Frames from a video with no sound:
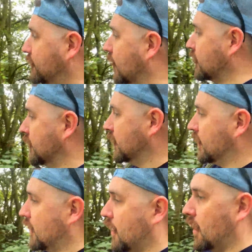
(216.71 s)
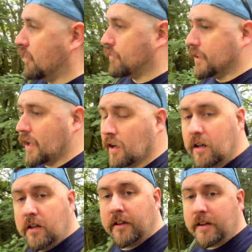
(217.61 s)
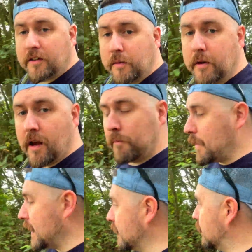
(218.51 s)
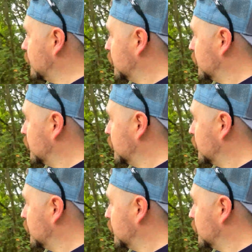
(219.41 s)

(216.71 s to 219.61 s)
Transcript: So hopefully next time I can come back and